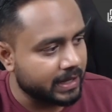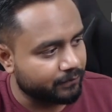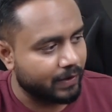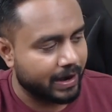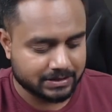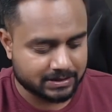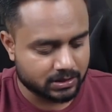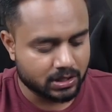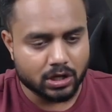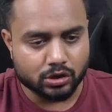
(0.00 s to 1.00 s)
files.
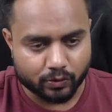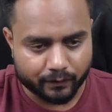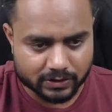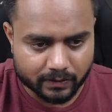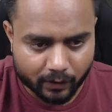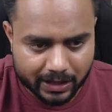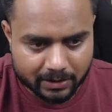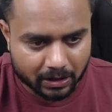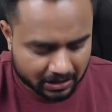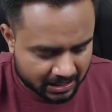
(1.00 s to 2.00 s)
So first of all, let
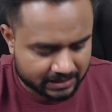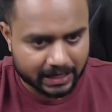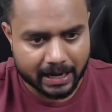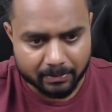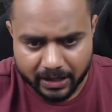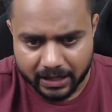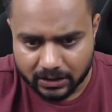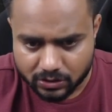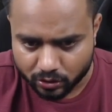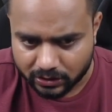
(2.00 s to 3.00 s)
me create the embedding.
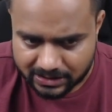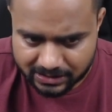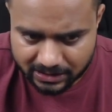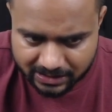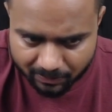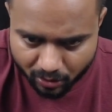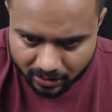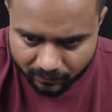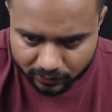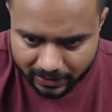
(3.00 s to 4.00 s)
So this is the model
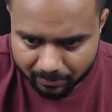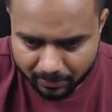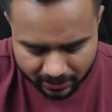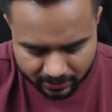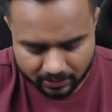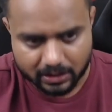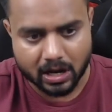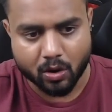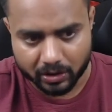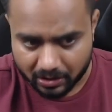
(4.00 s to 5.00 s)
for the embedding.
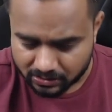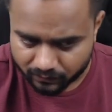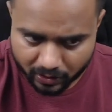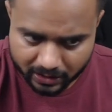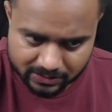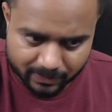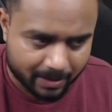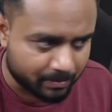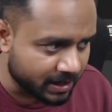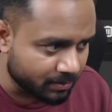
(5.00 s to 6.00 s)
Now here is what, here's my
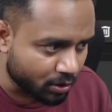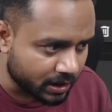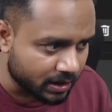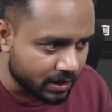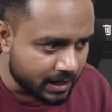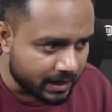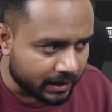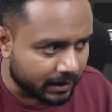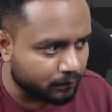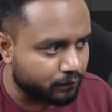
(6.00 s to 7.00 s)
embedding model,
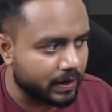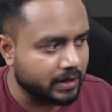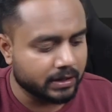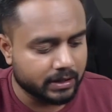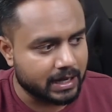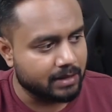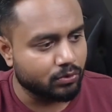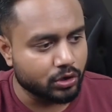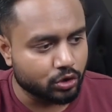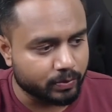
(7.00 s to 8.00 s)
and finally I'm
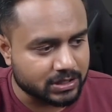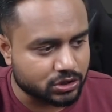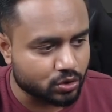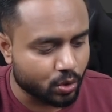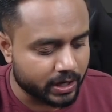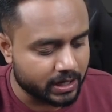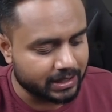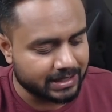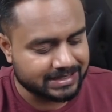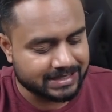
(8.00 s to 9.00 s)
going to be store it
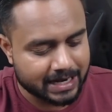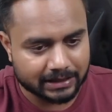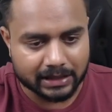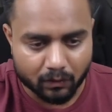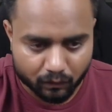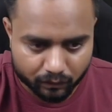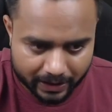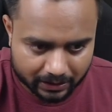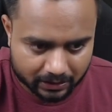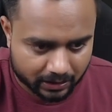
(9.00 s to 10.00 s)
inside the
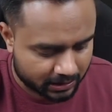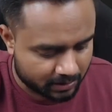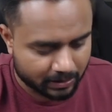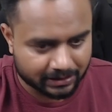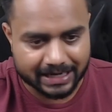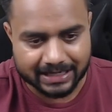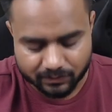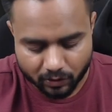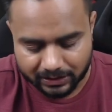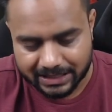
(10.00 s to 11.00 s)
vector DB. That is
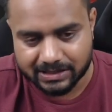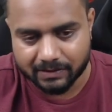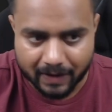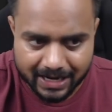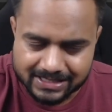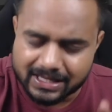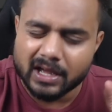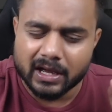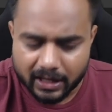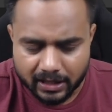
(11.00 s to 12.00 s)
what, that's the files
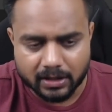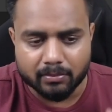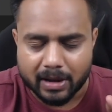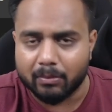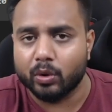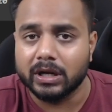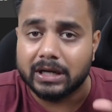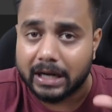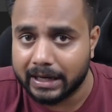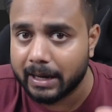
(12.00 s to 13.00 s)
in memory
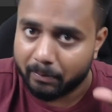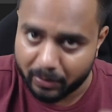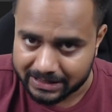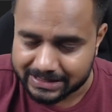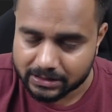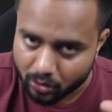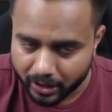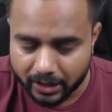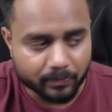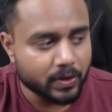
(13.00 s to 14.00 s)
database. Got
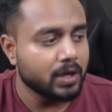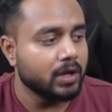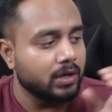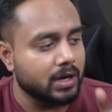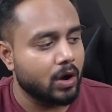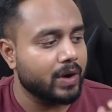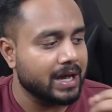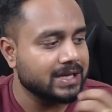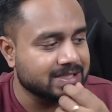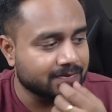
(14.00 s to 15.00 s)
it? Now
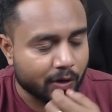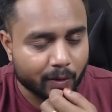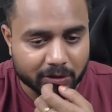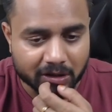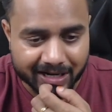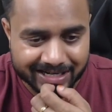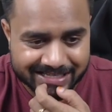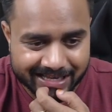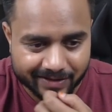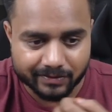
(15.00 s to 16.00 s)
guys, from here
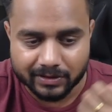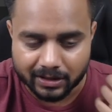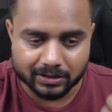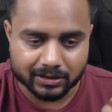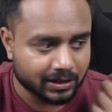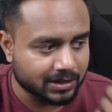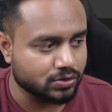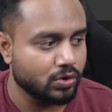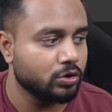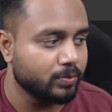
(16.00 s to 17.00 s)
itself the thing is
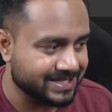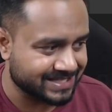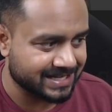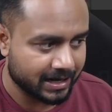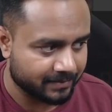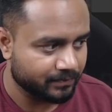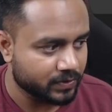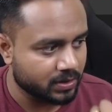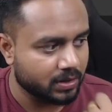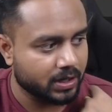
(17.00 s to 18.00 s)
going to be start,
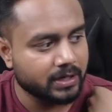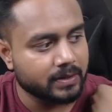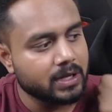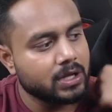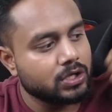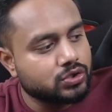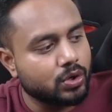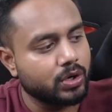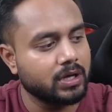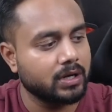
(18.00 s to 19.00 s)
right? So
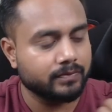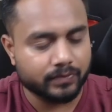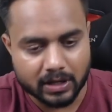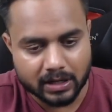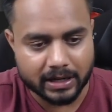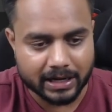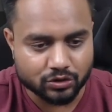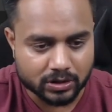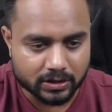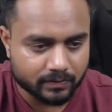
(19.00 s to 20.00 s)
here,
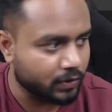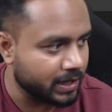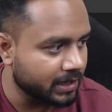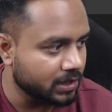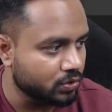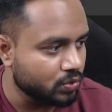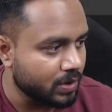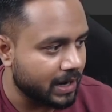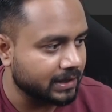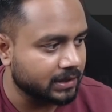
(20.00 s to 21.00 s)
actually what I can do,
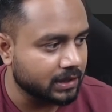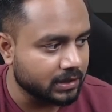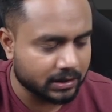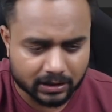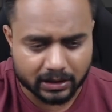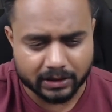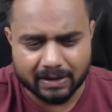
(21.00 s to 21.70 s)
I can, if I